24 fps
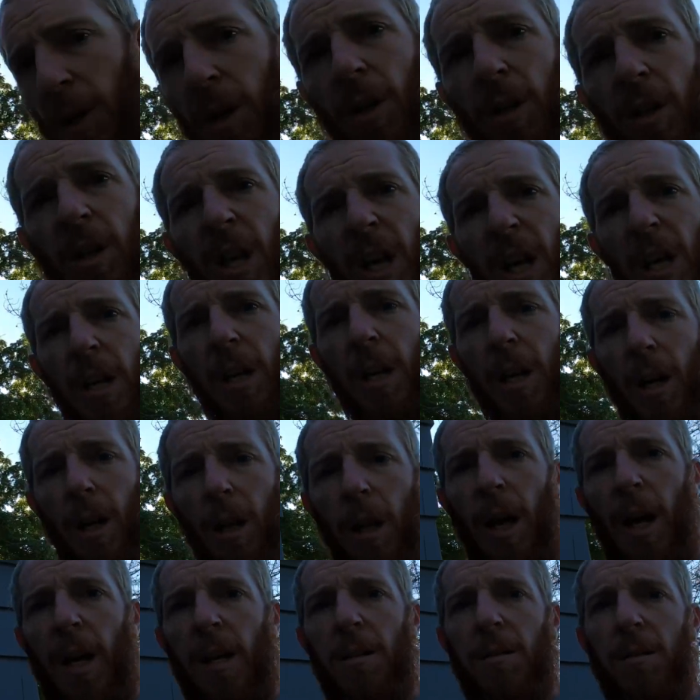good day and get a
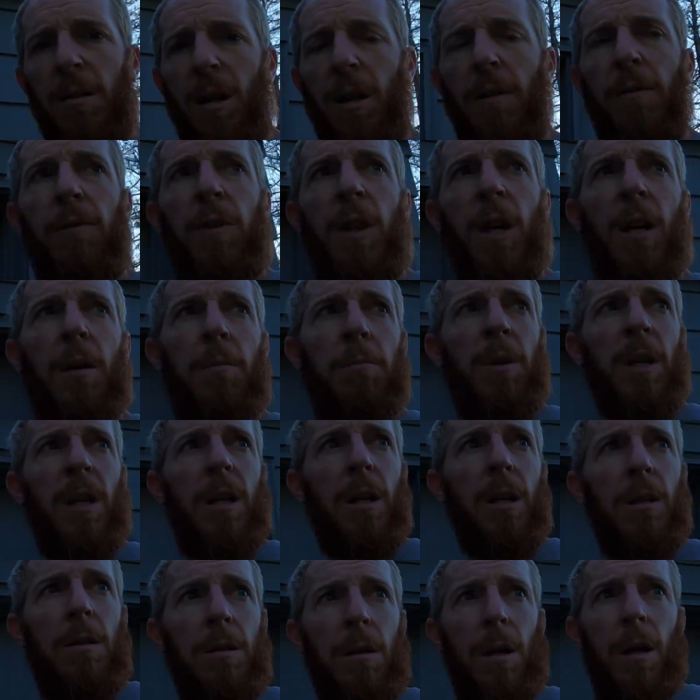lot of stuff done,
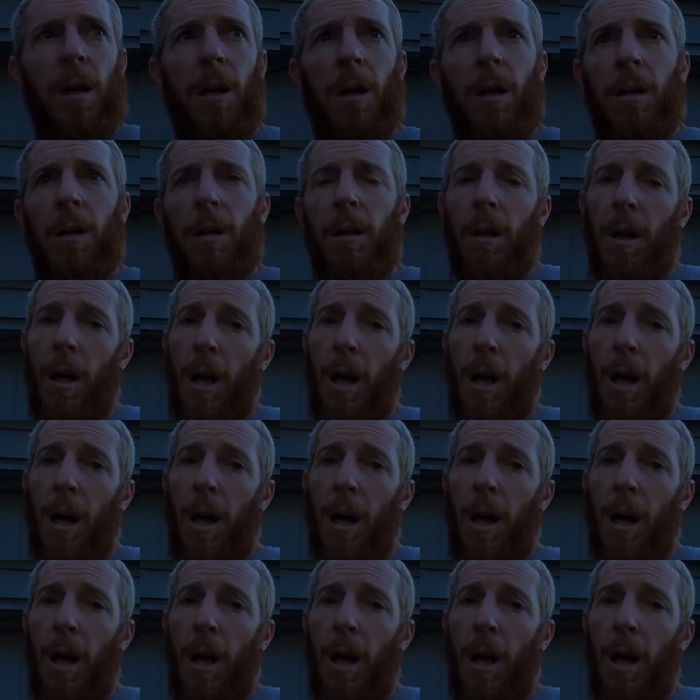because I